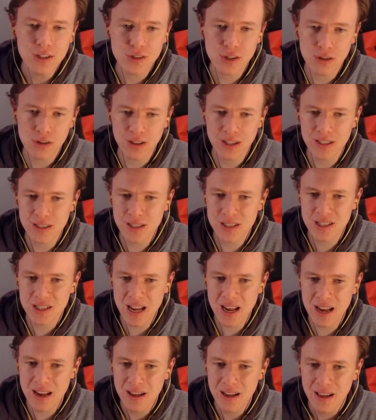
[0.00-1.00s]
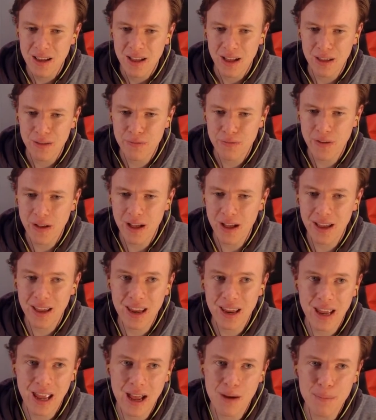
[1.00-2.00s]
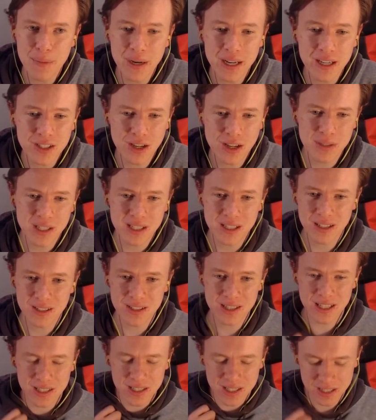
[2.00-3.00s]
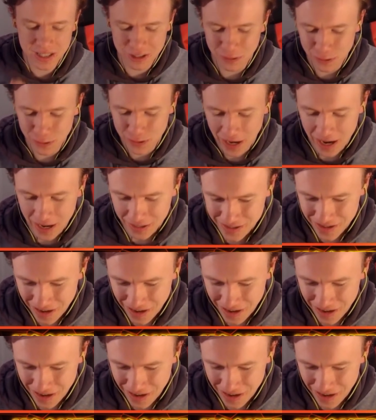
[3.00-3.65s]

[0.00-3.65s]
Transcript: So let's see if uh, how many times he does this today.